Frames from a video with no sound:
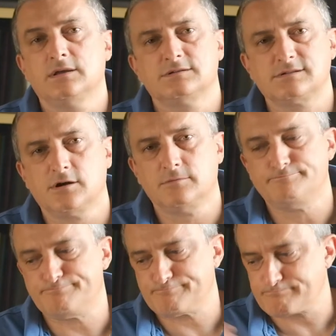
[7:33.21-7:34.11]
So
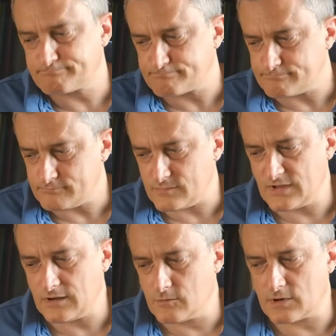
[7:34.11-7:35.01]

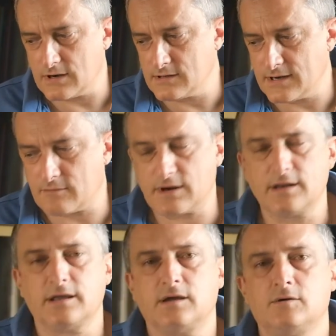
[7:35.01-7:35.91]

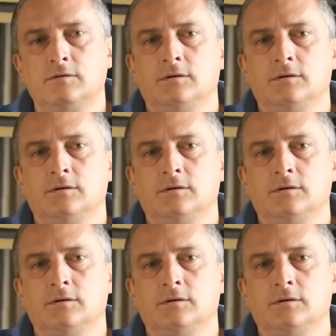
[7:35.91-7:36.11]
right now,